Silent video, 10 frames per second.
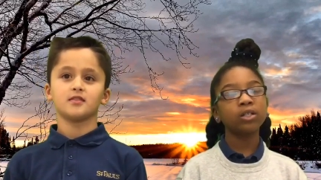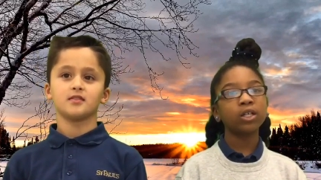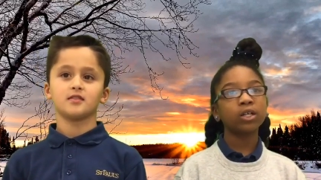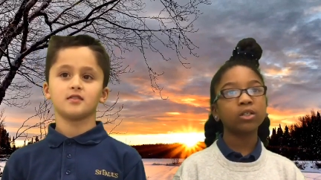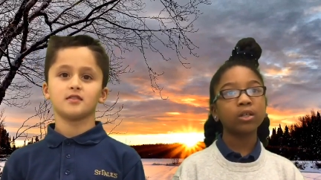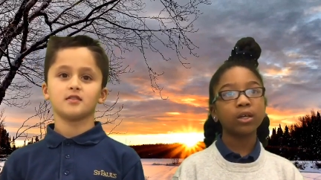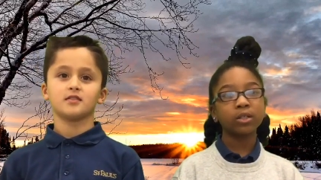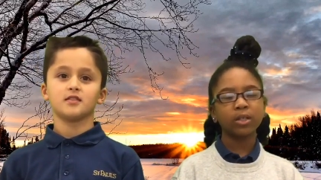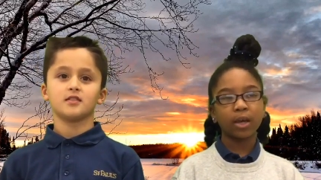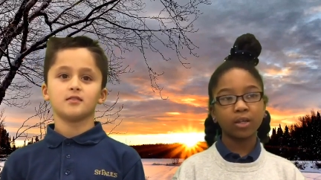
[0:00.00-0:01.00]
Speaker 1: six-day
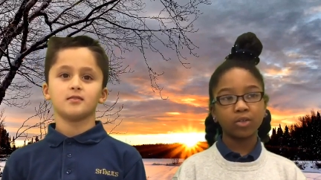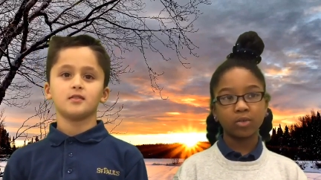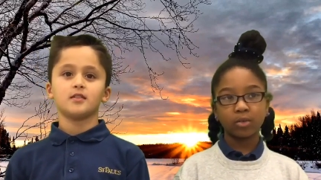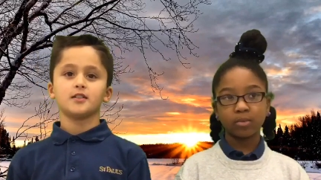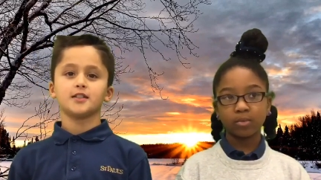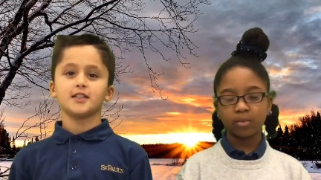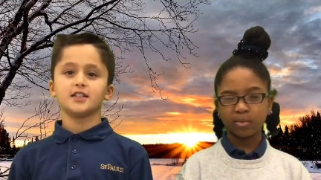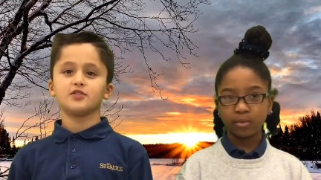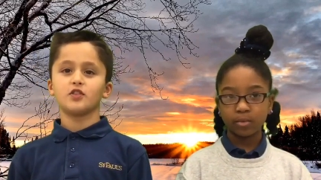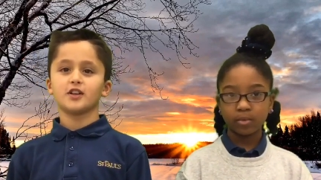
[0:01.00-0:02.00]
schedule.
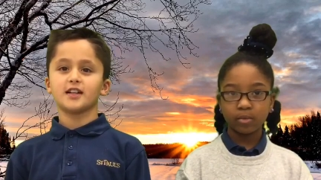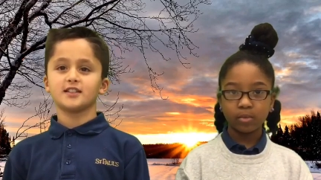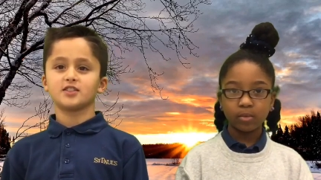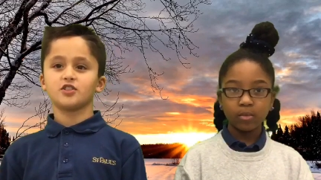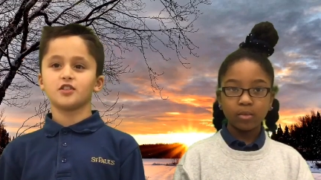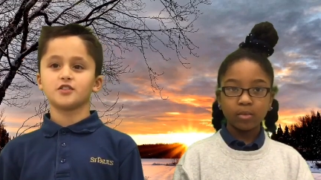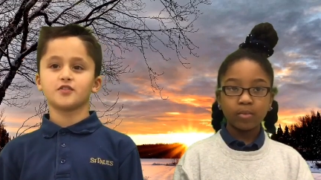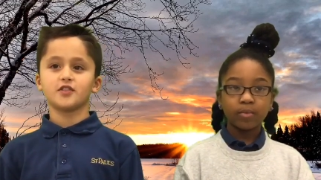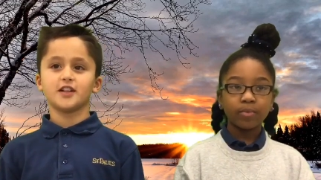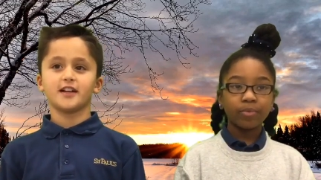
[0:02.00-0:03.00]
Speaker 2: Today's forecast calls
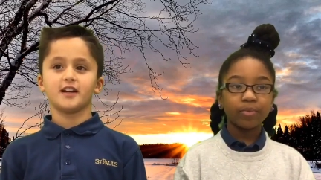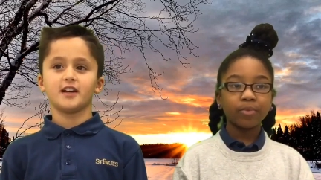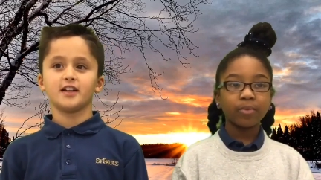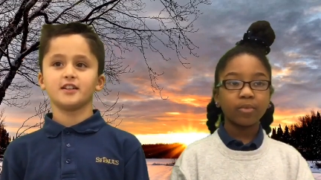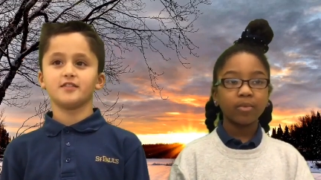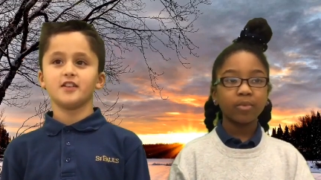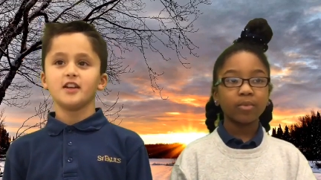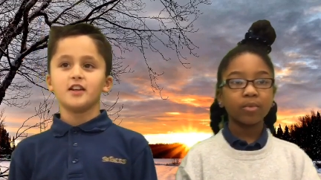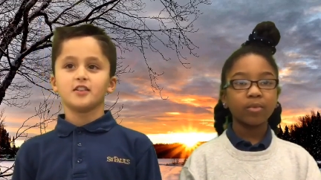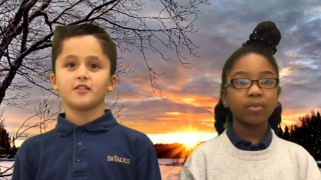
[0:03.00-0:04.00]
for a high of
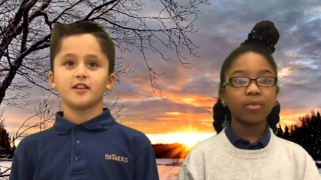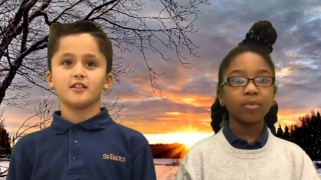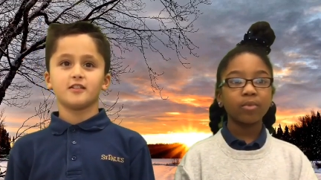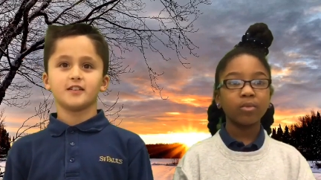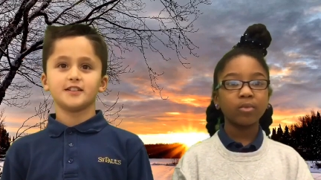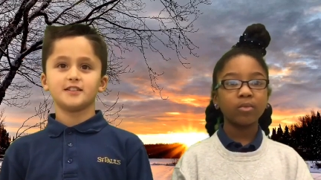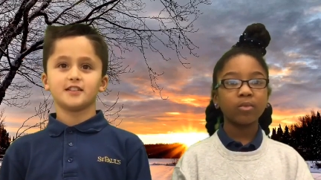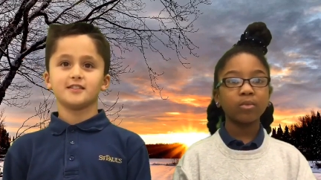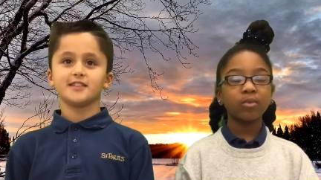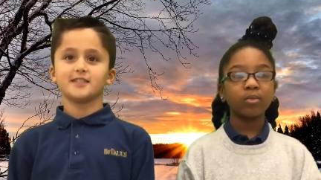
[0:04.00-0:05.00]
3 degrees
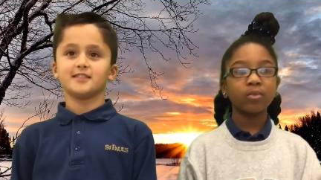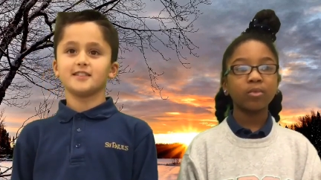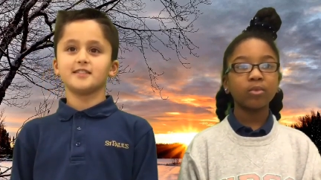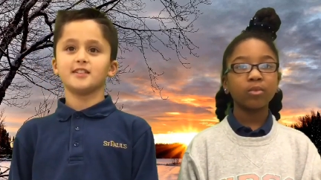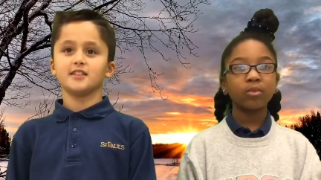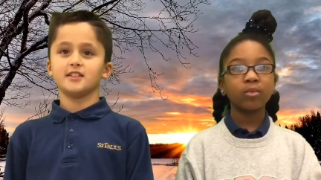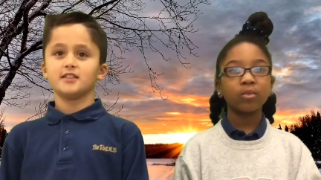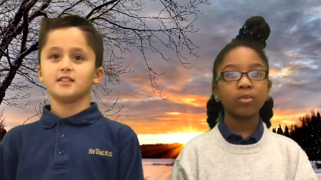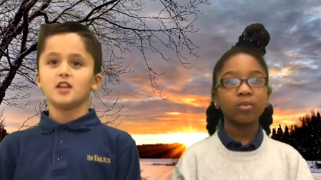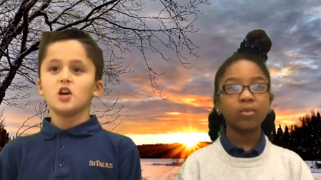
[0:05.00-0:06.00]
Celsius and sunny.
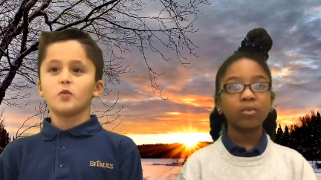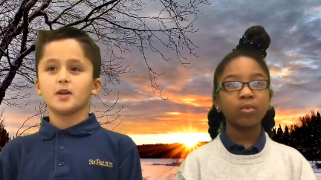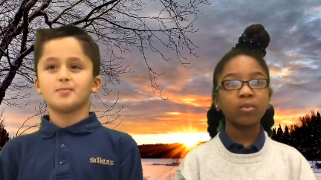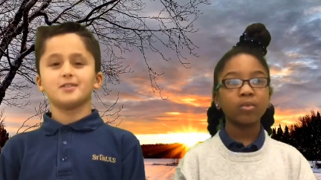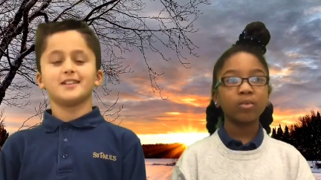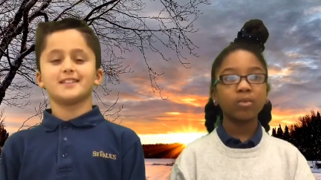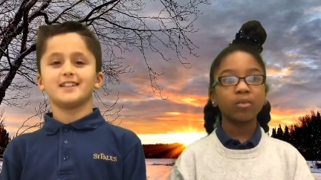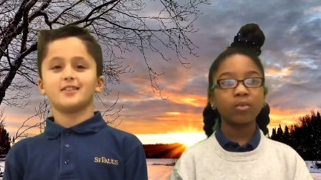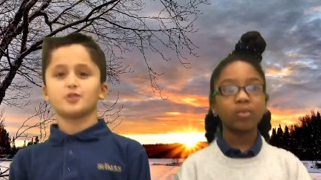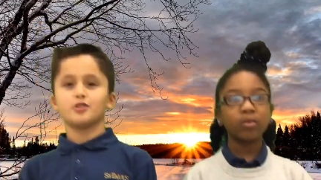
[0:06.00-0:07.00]
We predict
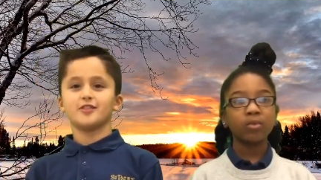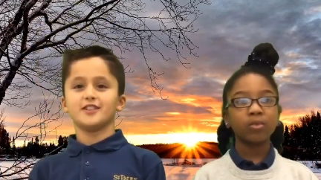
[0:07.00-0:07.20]
outdoor